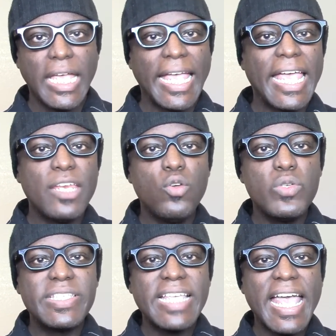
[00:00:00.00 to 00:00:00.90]
and who
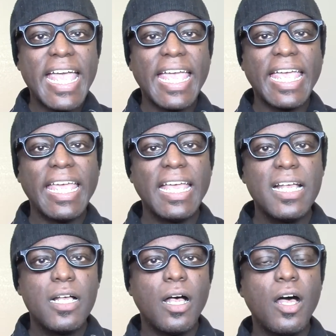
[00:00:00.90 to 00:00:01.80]
say,
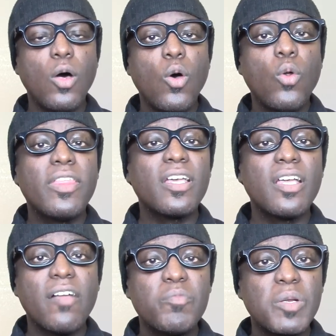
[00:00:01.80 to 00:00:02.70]
oh, the
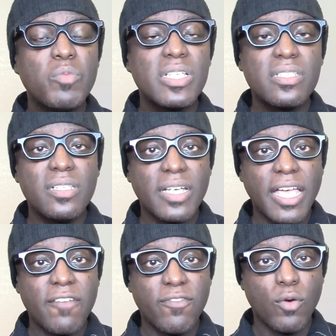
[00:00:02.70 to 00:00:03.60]
government must look
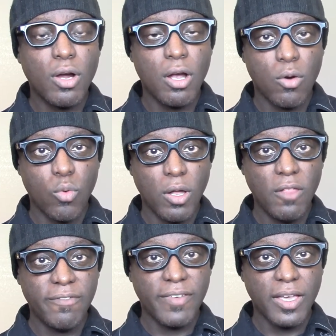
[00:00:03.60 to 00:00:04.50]
out for our
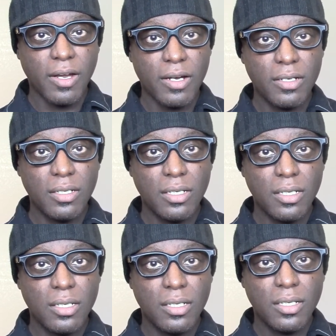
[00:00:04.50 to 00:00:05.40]
welfare.
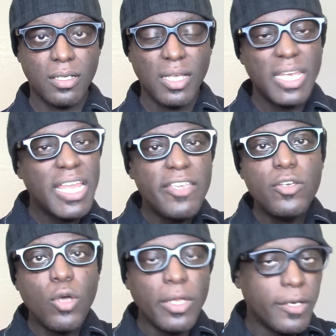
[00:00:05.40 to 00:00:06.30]
Now you
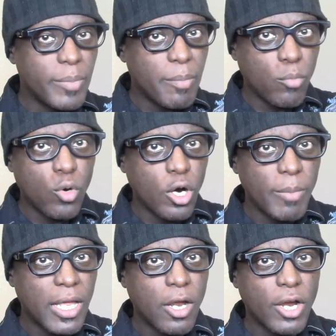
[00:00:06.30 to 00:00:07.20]
know a little bit more
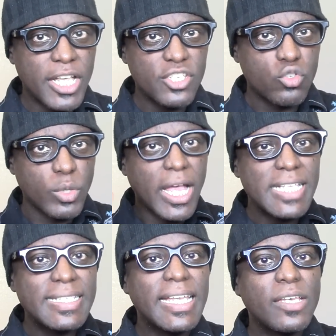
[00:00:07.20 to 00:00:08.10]
about our history. I
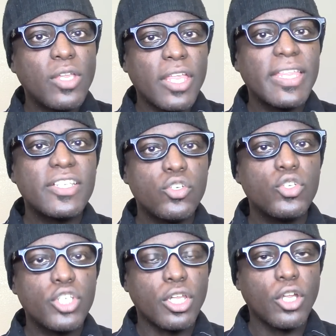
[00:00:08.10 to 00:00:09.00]
said that you
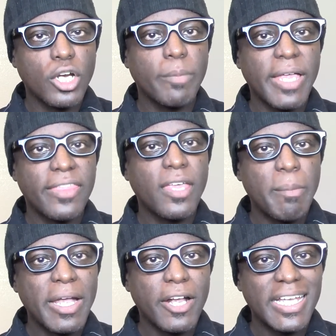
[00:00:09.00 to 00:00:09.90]
should learn about
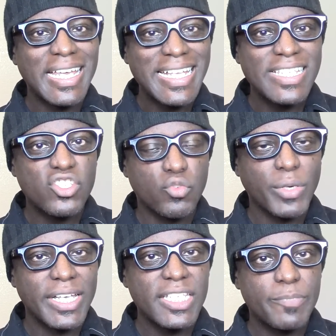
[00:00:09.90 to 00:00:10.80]
American
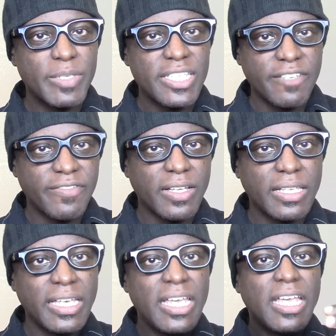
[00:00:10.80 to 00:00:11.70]
history
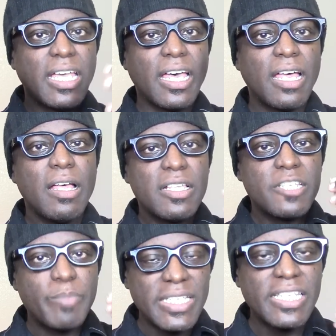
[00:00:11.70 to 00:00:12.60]
specifically
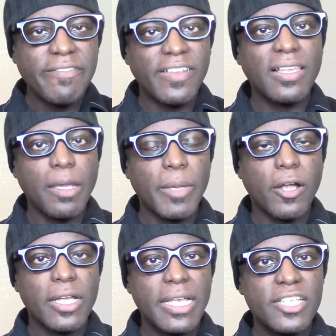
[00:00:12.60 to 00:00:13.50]

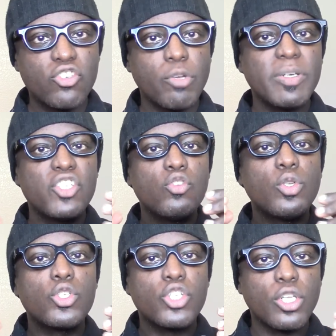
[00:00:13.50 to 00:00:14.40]
American history, but you
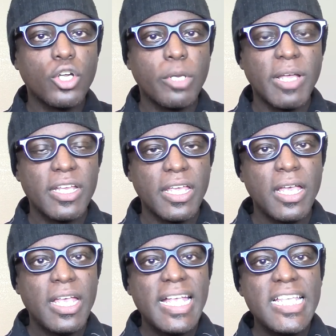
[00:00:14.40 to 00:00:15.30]
should learn about
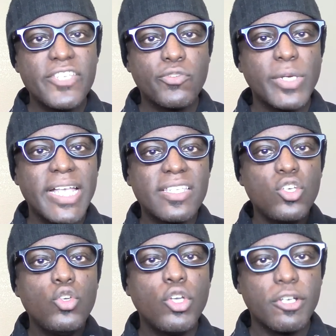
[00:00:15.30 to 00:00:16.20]
history as a New
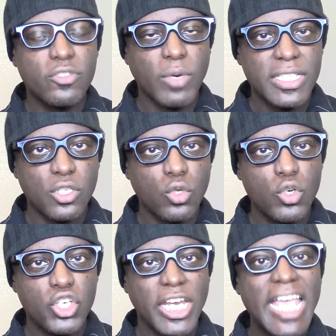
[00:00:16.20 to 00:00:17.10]
Year's
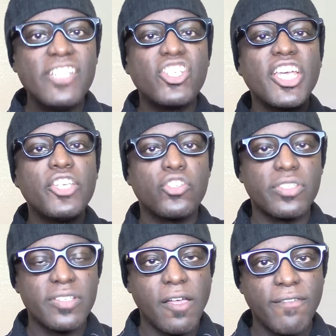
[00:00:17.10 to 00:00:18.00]
resolution. Educate
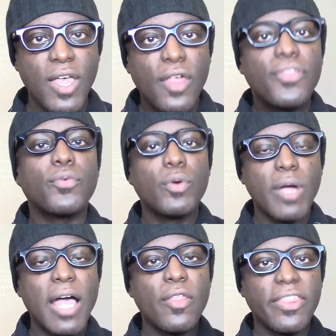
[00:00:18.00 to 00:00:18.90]
yourself
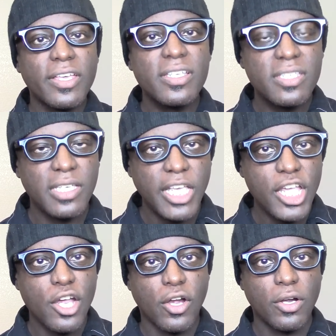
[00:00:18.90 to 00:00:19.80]
throughout this
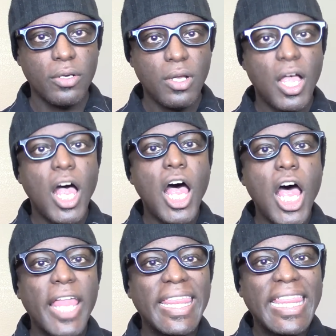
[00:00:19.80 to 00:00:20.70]
year
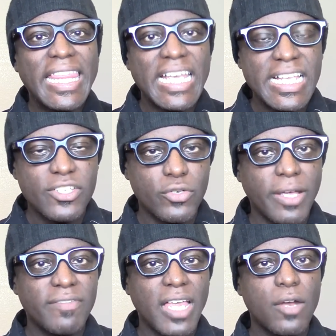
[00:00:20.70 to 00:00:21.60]
on the history
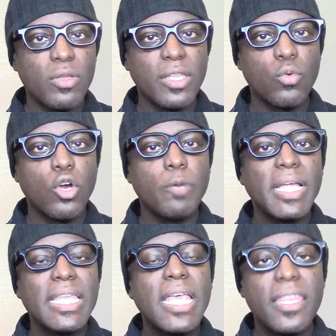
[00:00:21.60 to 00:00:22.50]
of not only the world,
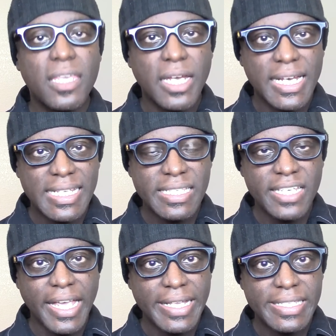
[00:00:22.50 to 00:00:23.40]
but the United
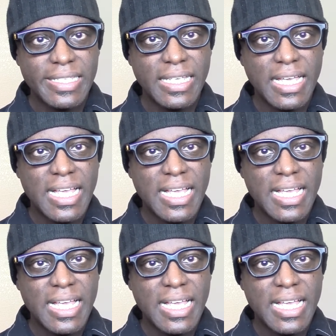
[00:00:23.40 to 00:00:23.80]
States.